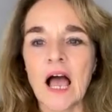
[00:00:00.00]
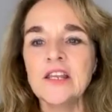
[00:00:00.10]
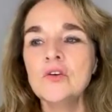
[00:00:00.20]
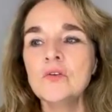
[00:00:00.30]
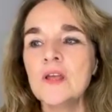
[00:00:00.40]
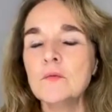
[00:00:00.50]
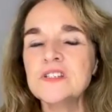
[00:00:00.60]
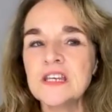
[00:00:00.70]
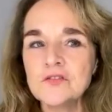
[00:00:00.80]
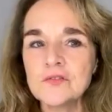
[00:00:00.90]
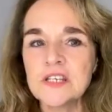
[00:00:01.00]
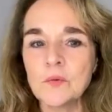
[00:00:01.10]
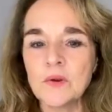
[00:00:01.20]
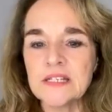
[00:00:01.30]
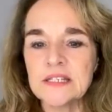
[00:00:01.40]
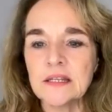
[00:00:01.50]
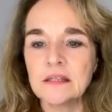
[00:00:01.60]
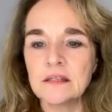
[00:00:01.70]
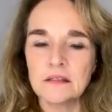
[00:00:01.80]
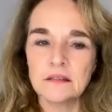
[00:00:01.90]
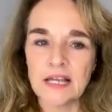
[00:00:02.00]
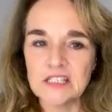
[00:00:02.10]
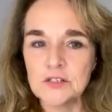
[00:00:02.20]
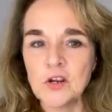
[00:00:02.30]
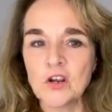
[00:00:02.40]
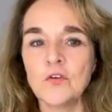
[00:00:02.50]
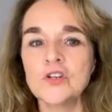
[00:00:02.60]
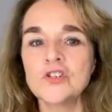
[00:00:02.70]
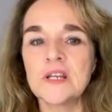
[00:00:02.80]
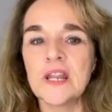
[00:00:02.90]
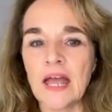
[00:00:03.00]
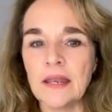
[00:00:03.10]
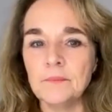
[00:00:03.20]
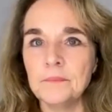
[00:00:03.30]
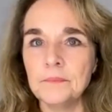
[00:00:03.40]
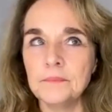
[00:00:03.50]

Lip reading: I knew it was interesting when I did Last American Virgin and